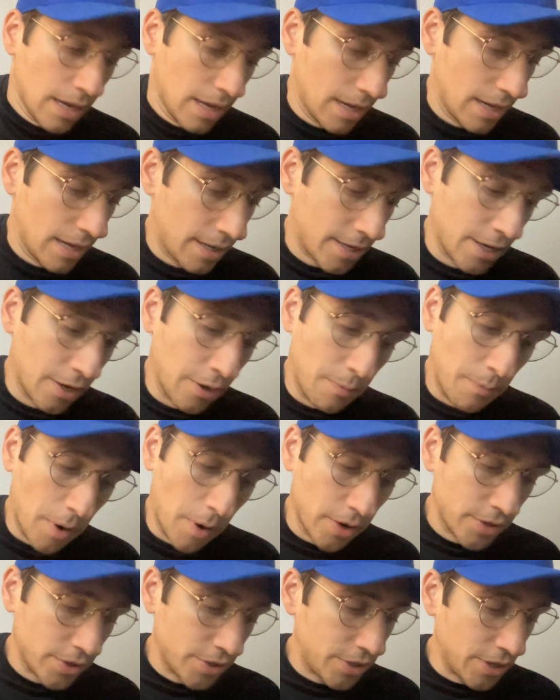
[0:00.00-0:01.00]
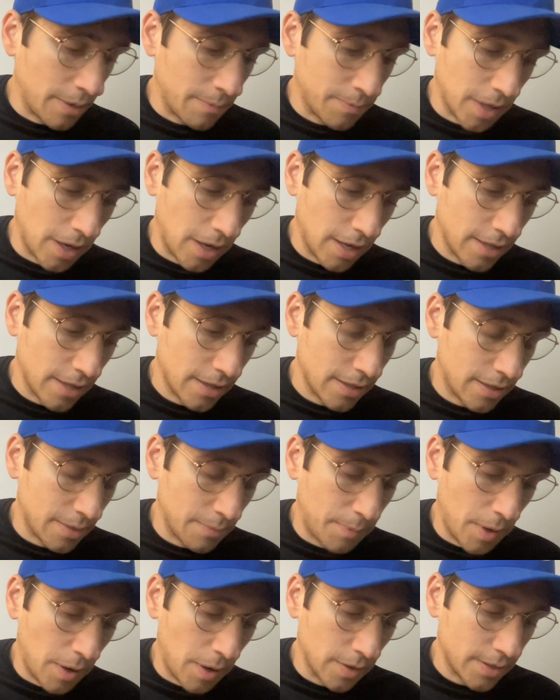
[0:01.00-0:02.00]
Martin jumped on the
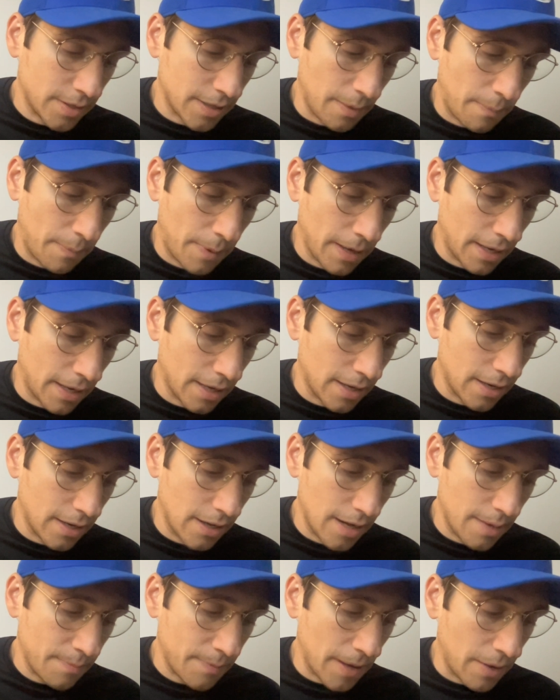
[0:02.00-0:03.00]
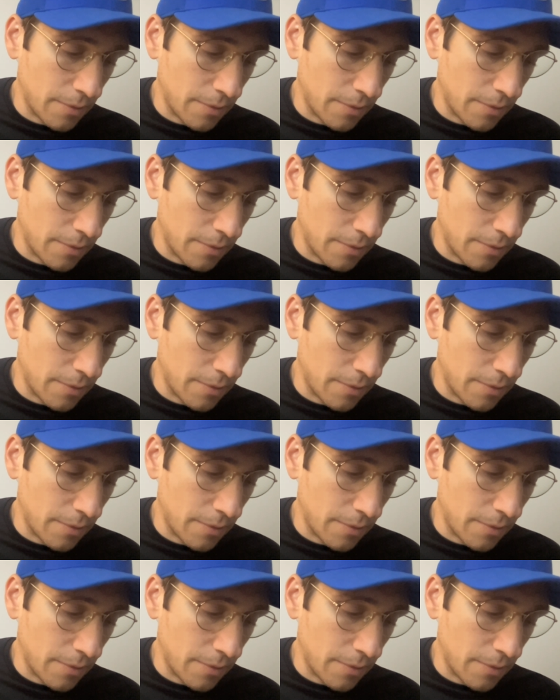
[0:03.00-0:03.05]
ball instead of picking it up.